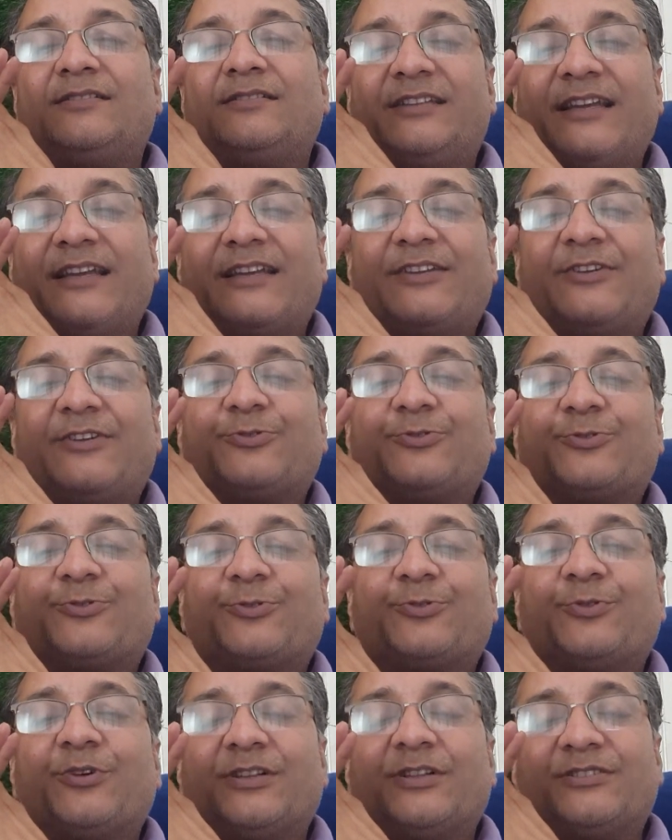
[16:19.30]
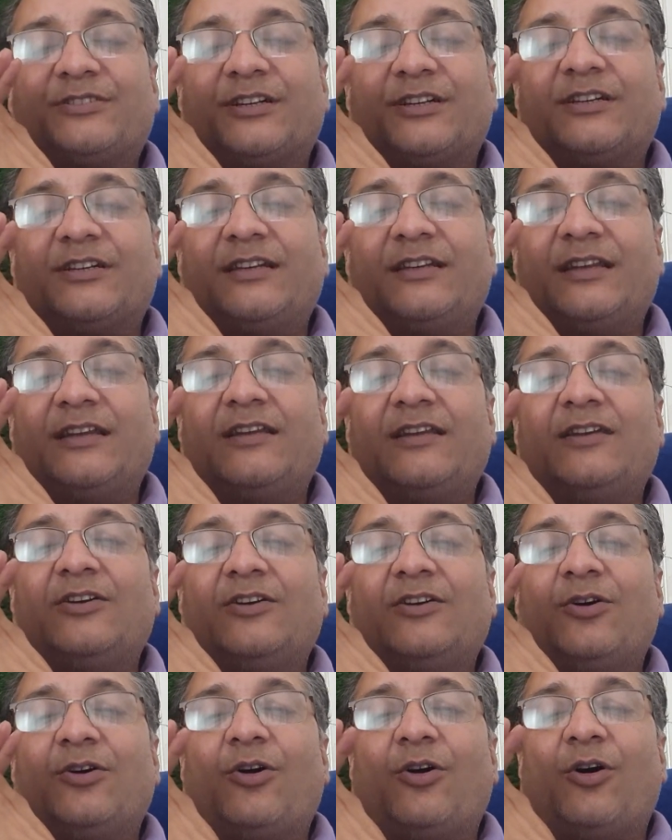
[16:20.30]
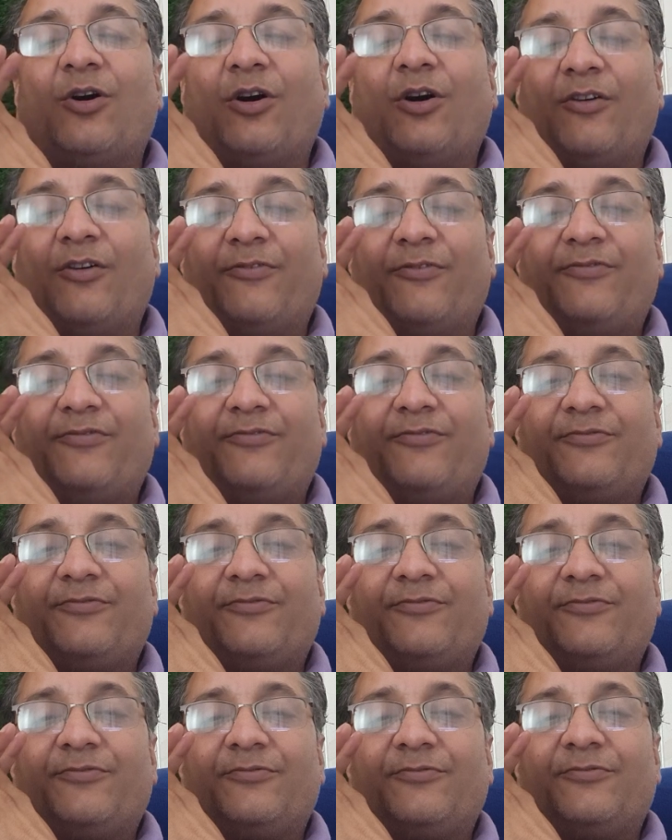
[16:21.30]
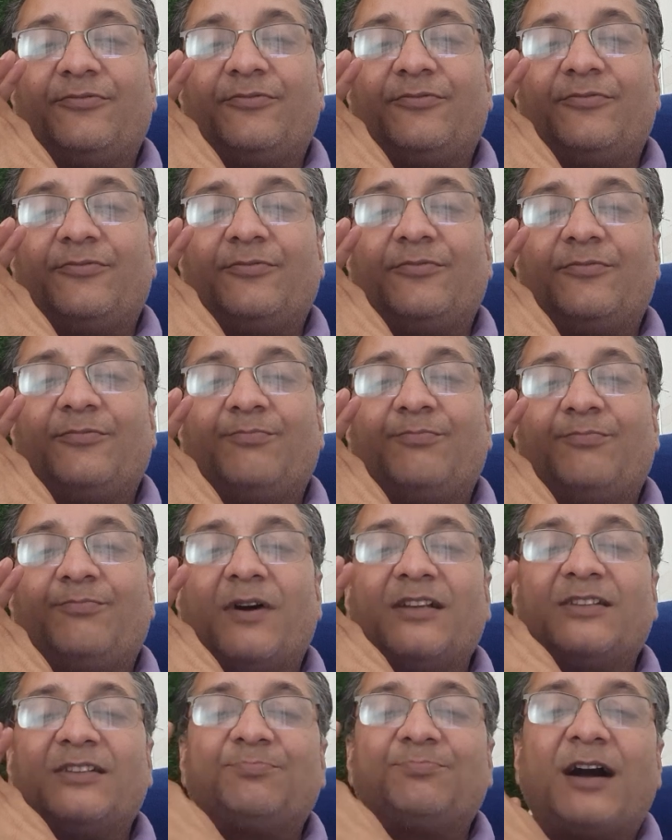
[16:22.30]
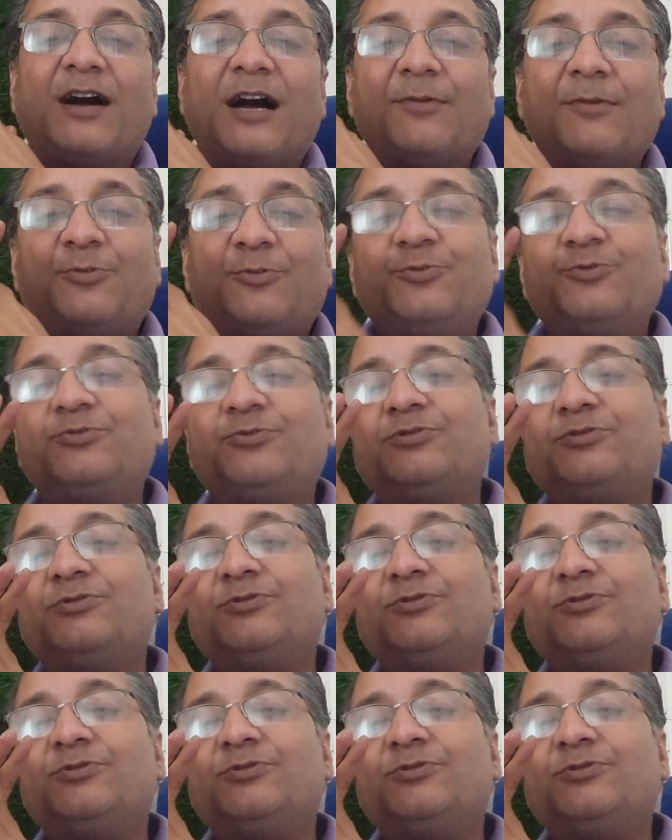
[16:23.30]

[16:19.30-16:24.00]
take you through a journey of Panch Mahabhut,